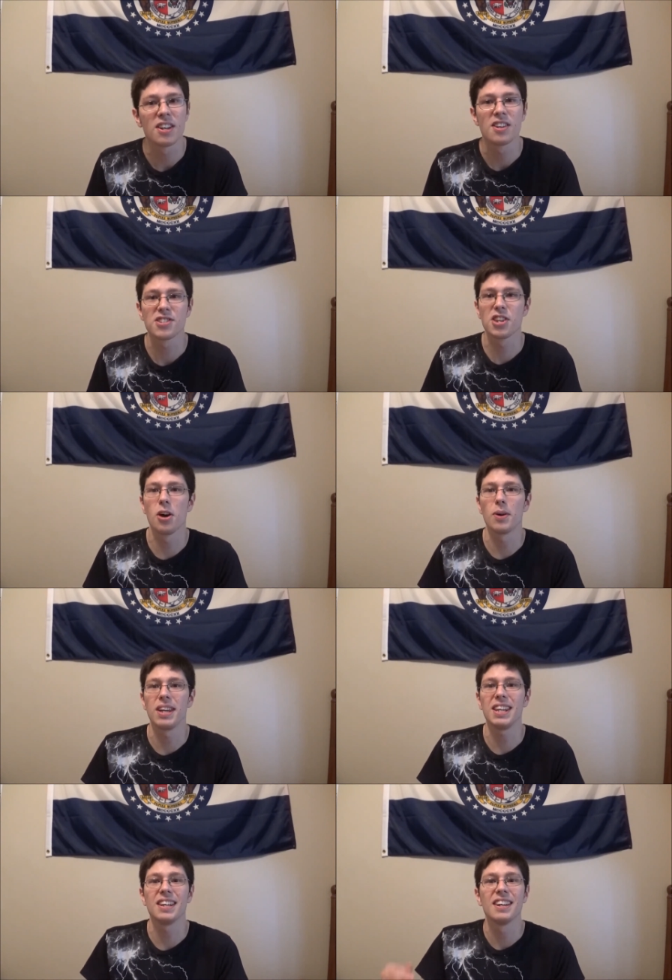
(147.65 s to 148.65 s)
So
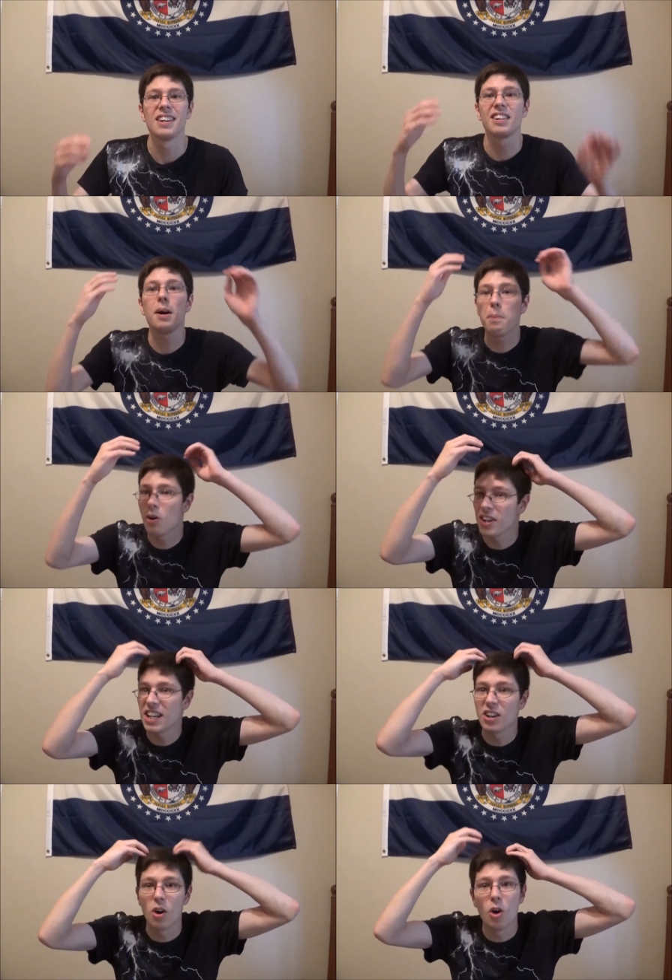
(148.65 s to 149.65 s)
he Gumball, he
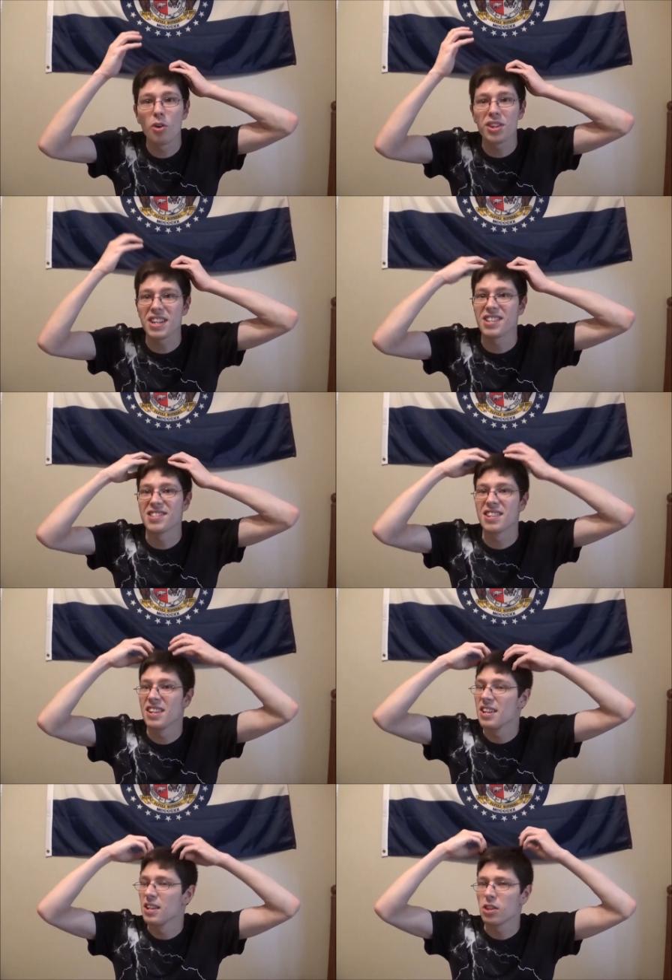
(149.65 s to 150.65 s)
had all these
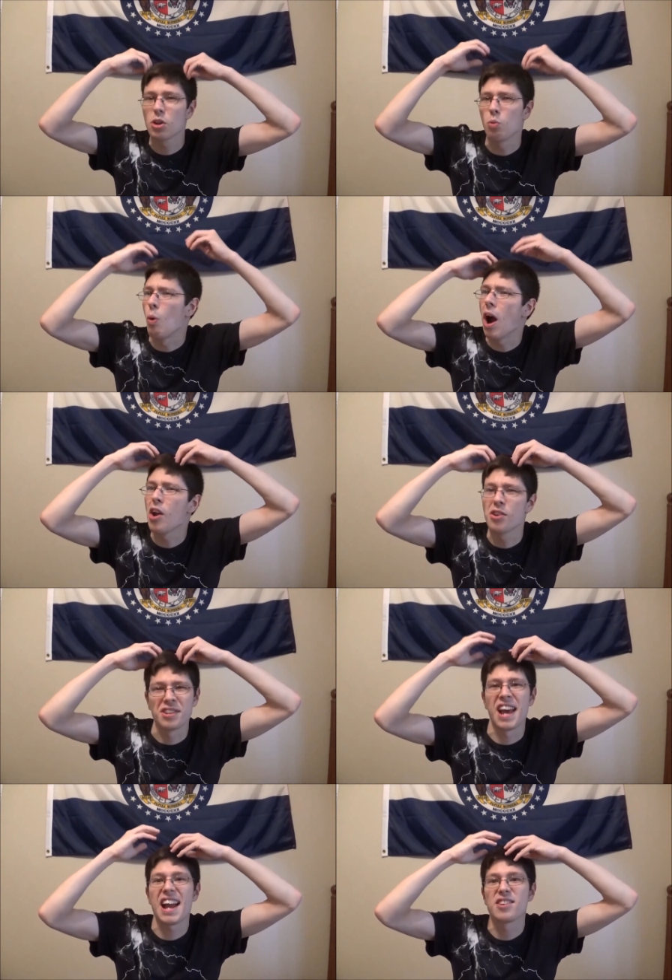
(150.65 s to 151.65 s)
little wires
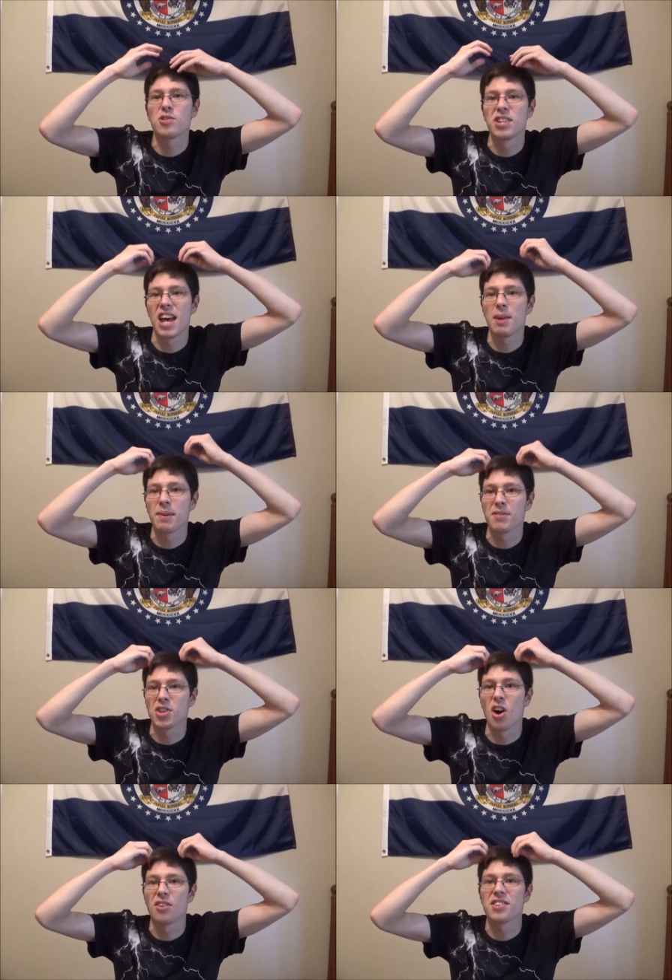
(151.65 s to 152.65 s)
attached to his head when he was
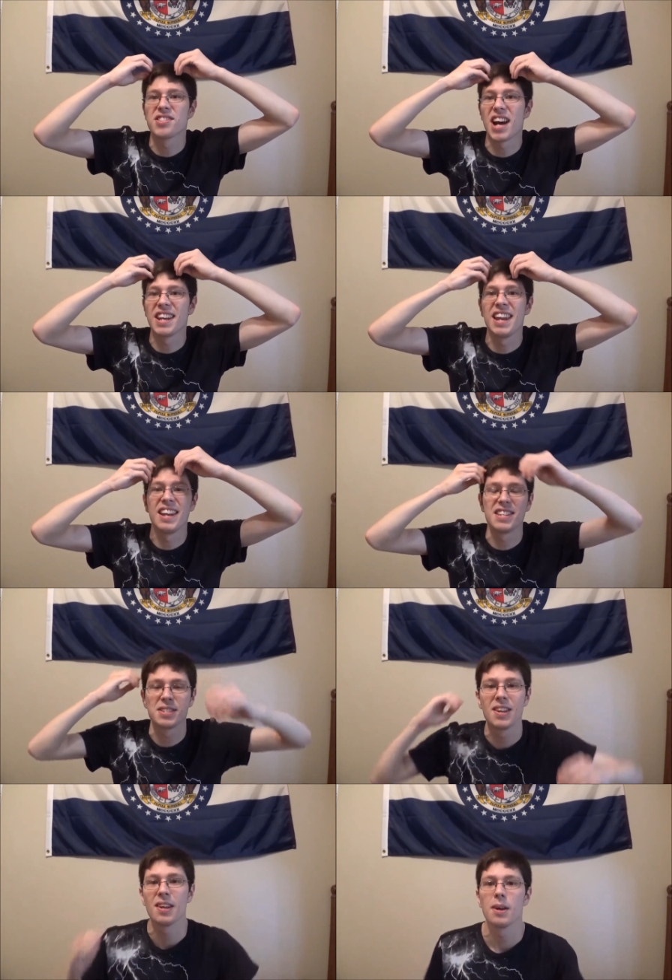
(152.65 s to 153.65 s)
on the side, and
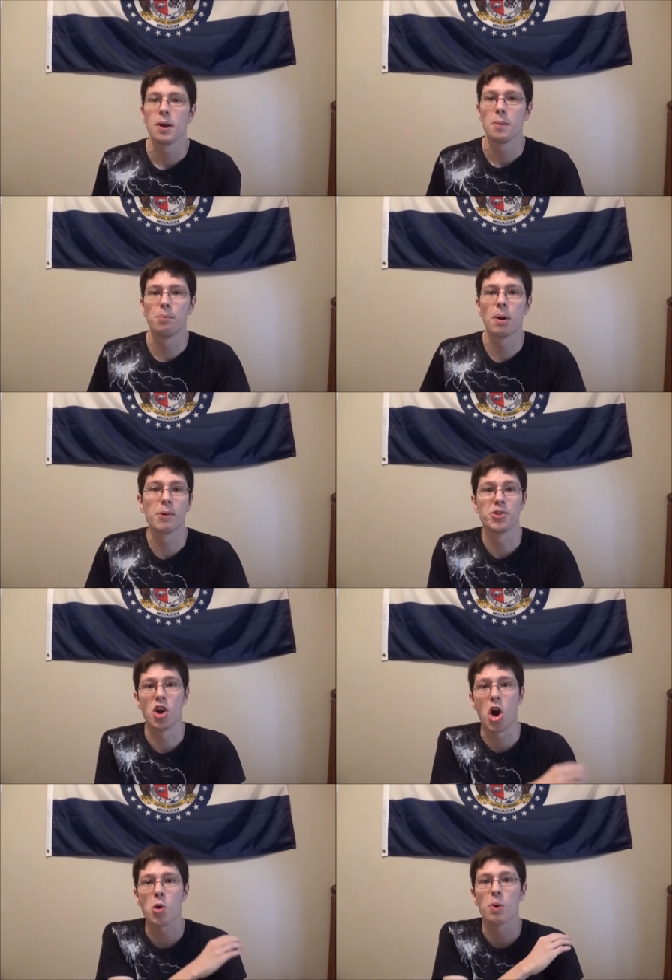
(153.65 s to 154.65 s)
his brother
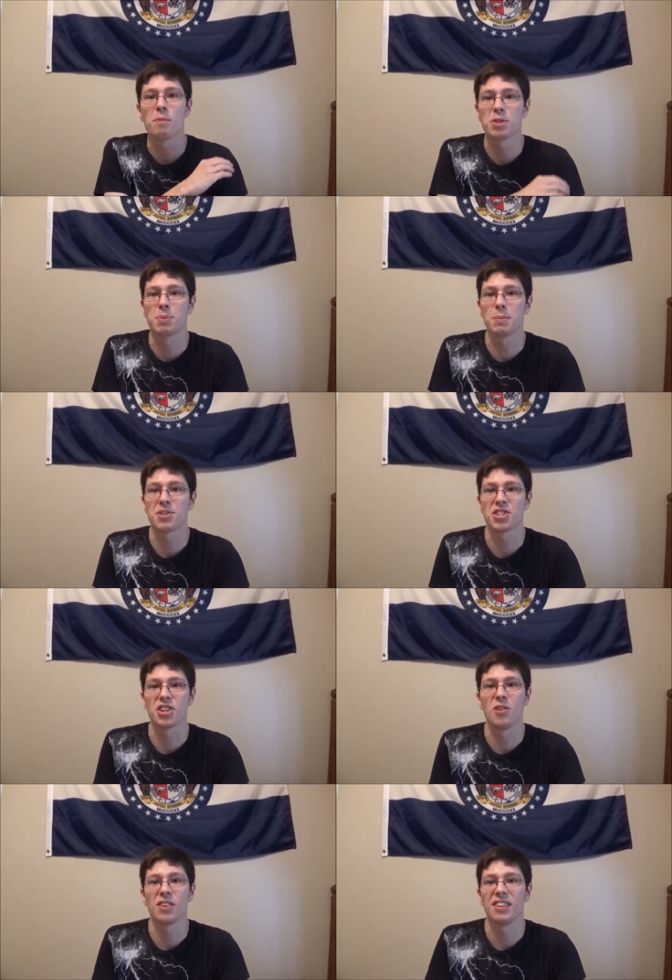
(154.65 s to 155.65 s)
Darwin was pretty much just
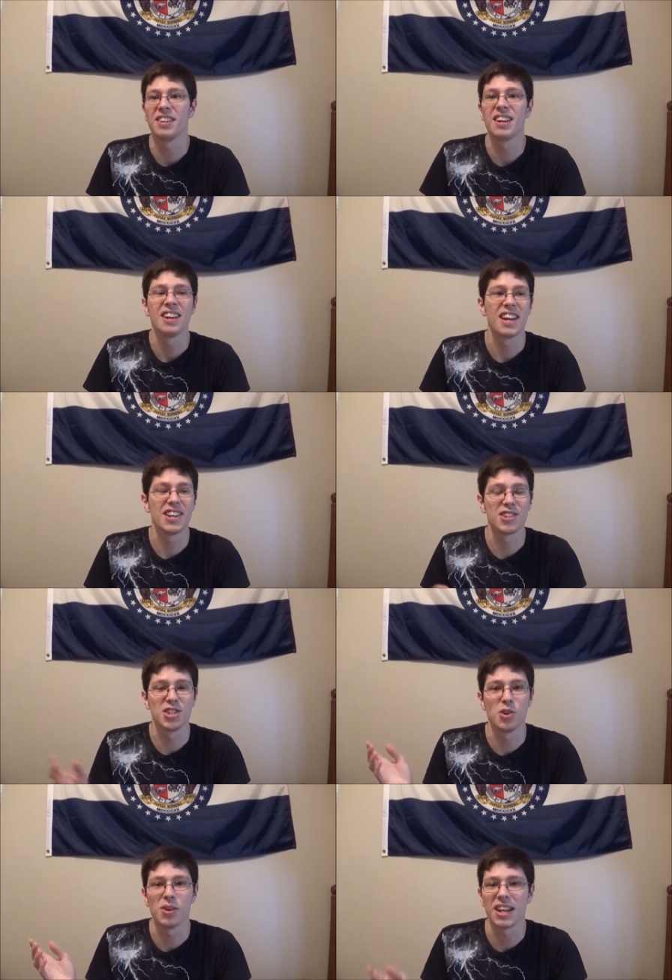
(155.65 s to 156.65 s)
going and
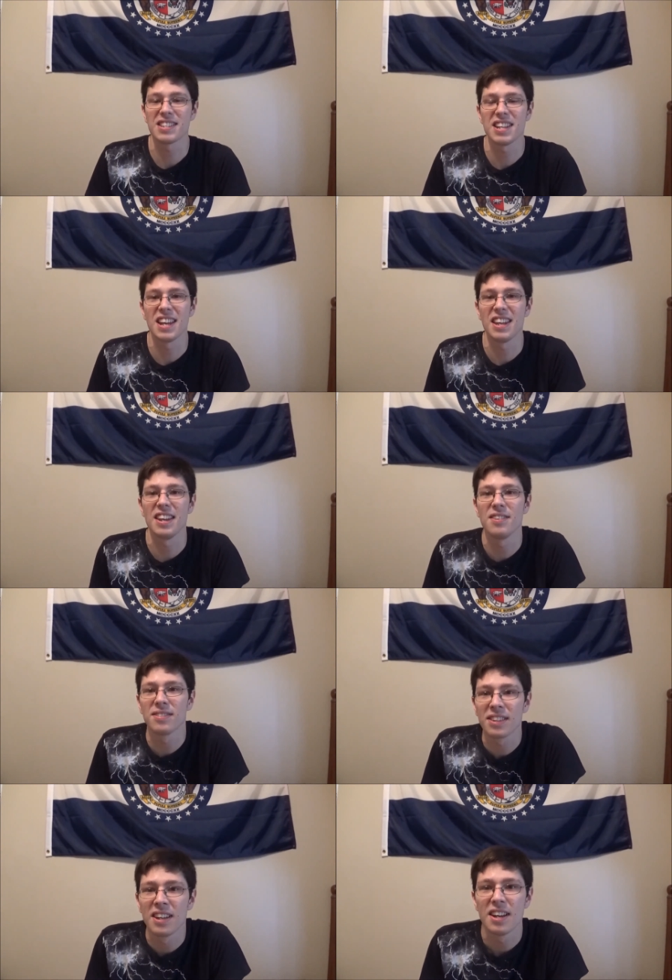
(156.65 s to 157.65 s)
doing it. And then
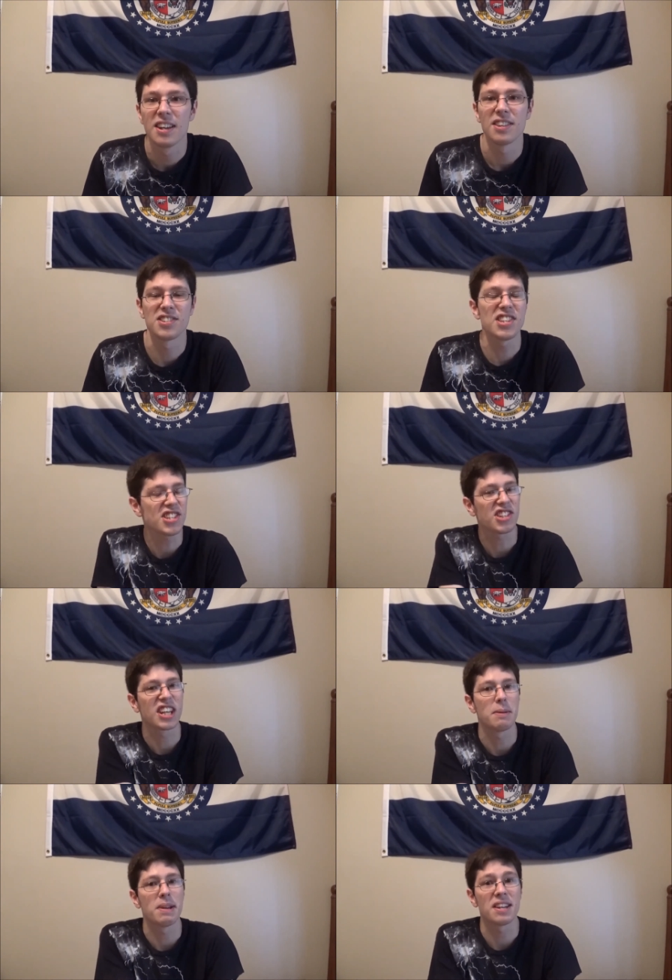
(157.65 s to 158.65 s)
the sister
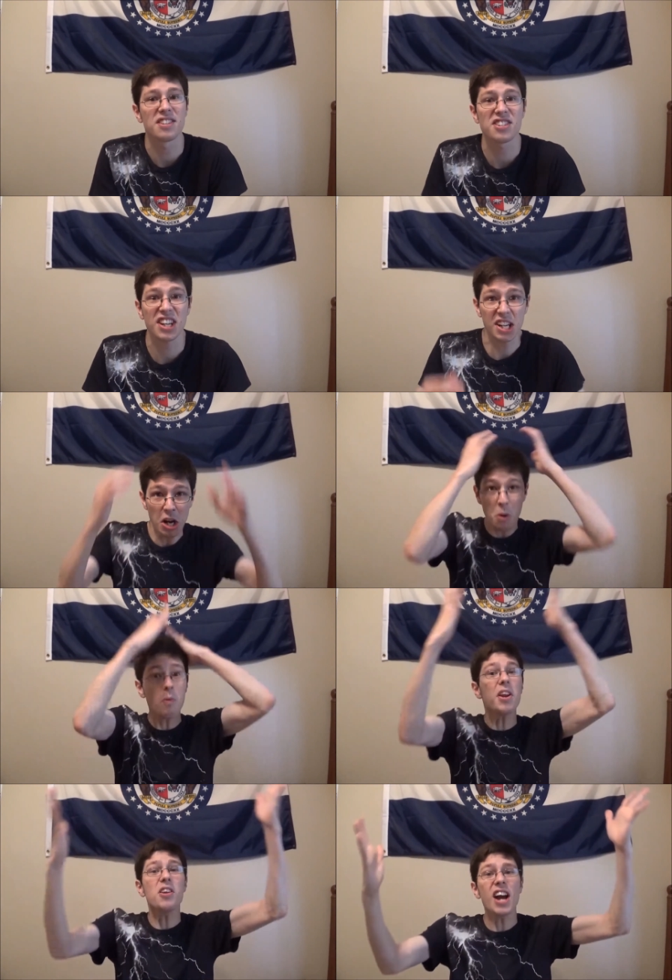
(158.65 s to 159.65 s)
came in, and she's like,
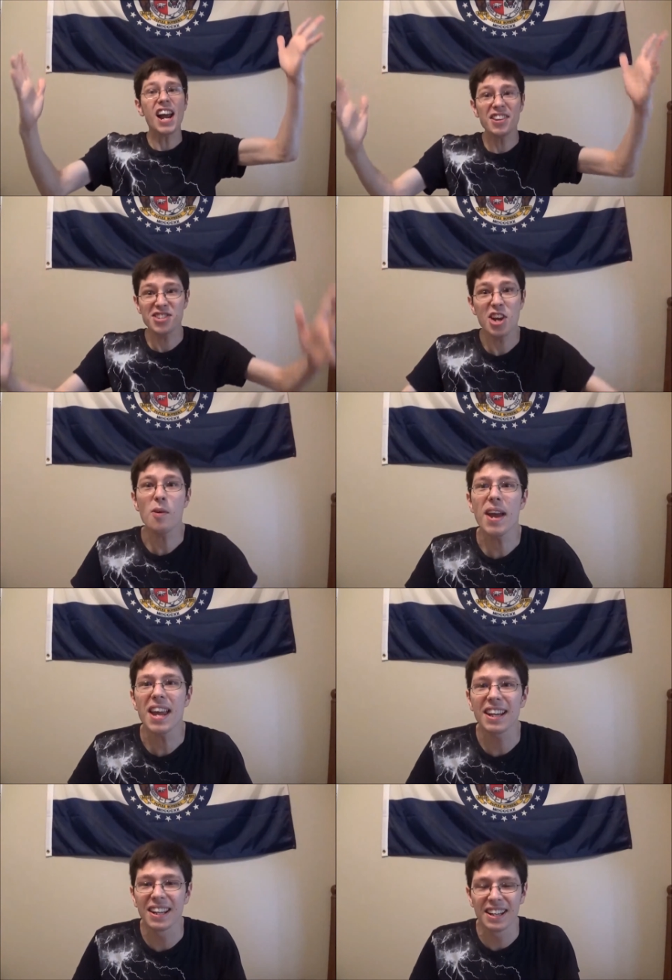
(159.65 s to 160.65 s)
"What are you guys
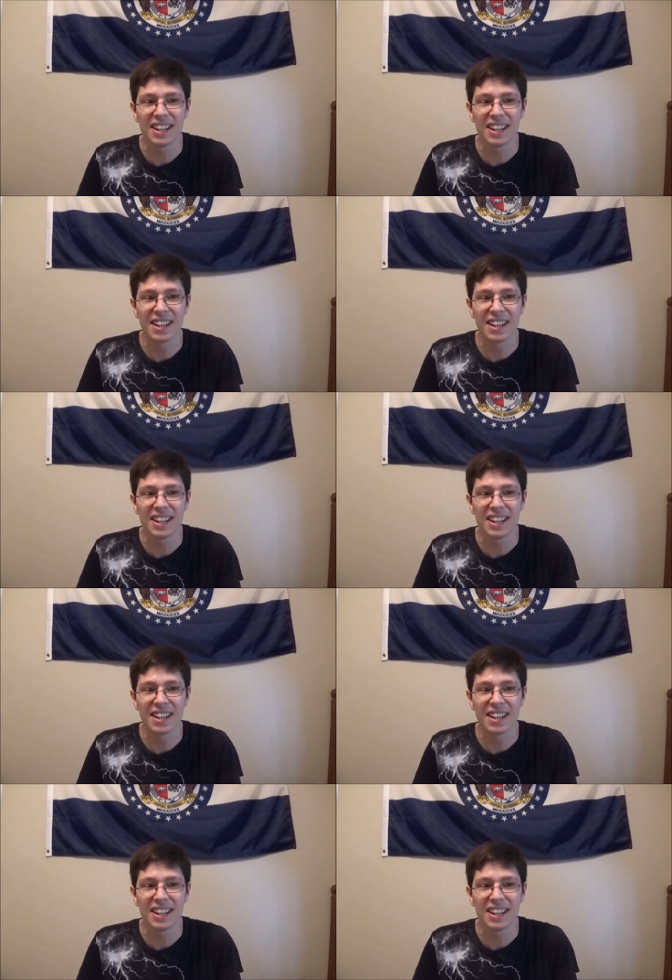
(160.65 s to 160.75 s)
doing?"